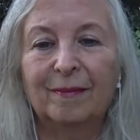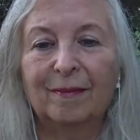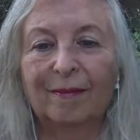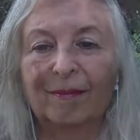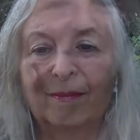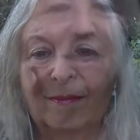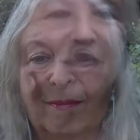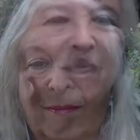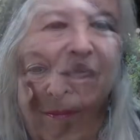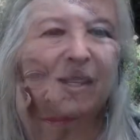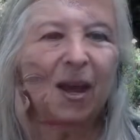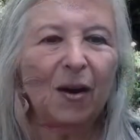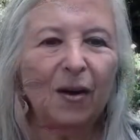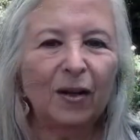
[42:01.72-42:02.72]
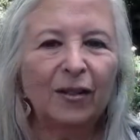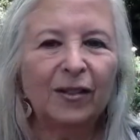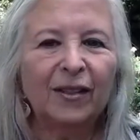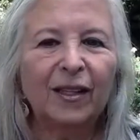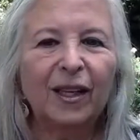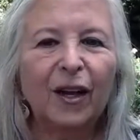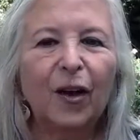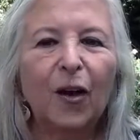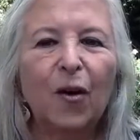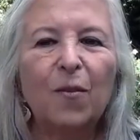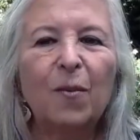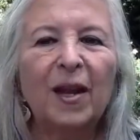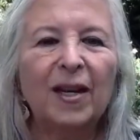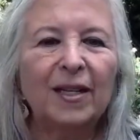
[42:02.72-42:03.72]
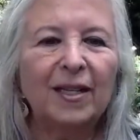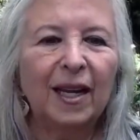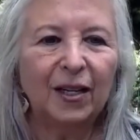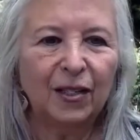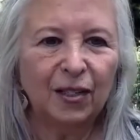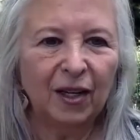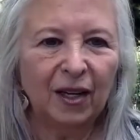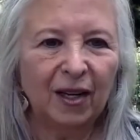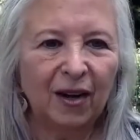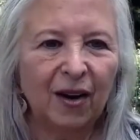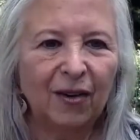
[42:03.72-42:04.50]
This is our Selichot meditation on